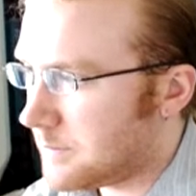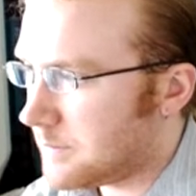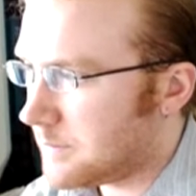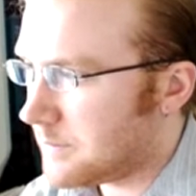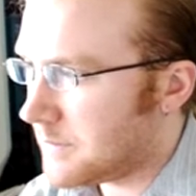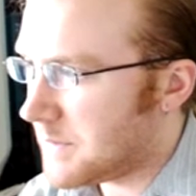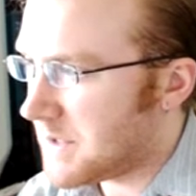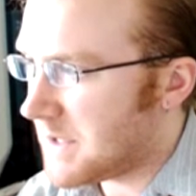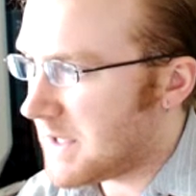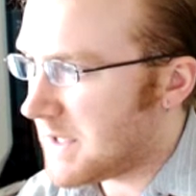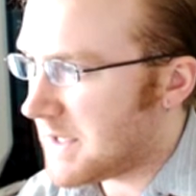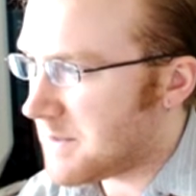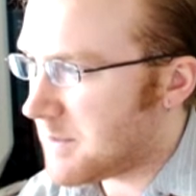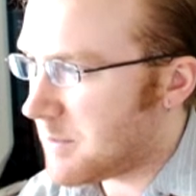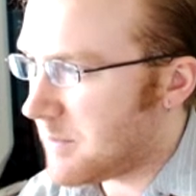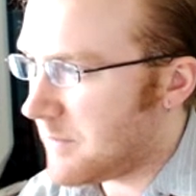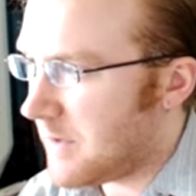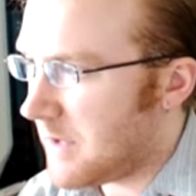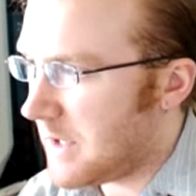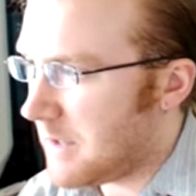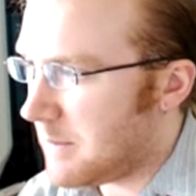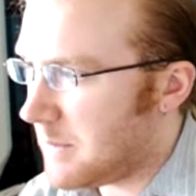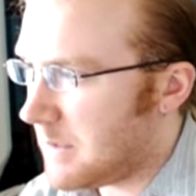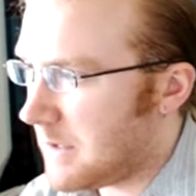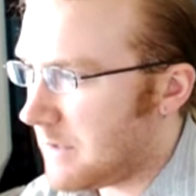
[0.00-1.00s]
So that's
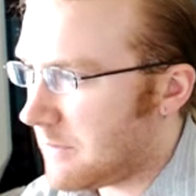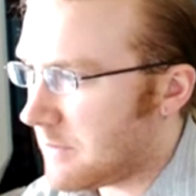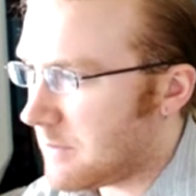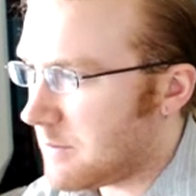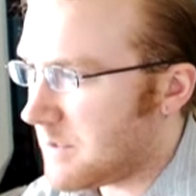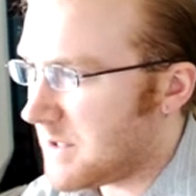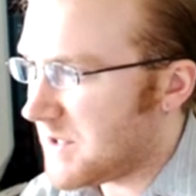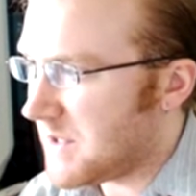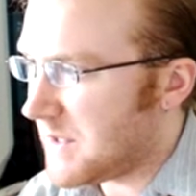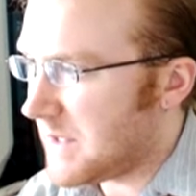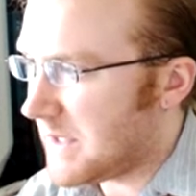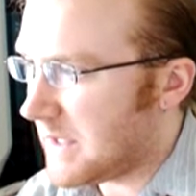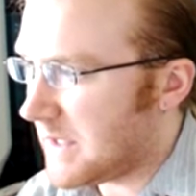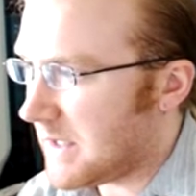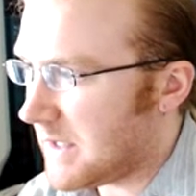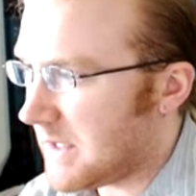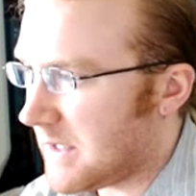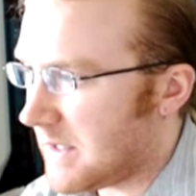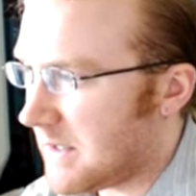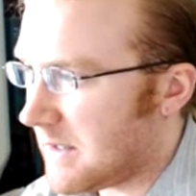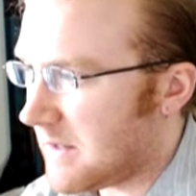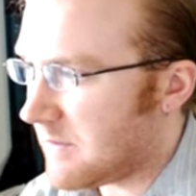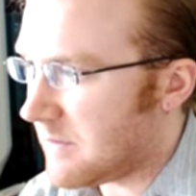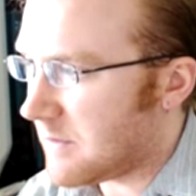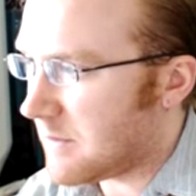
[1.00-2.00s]
preventing me from doing
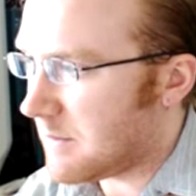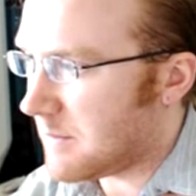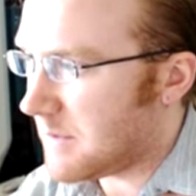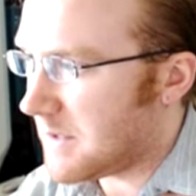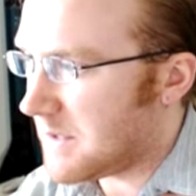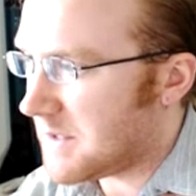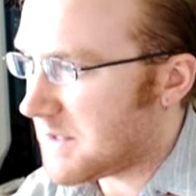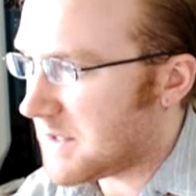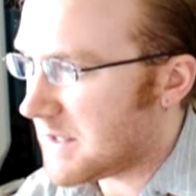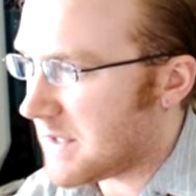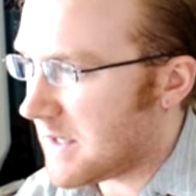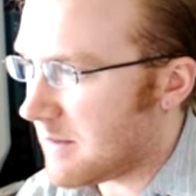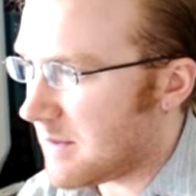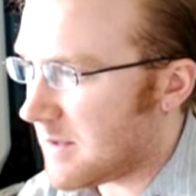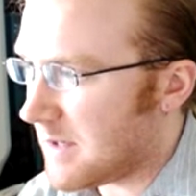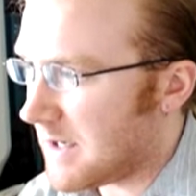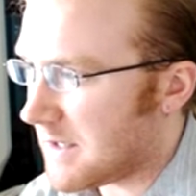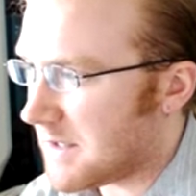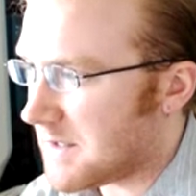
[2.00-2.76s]
it from this side, but I can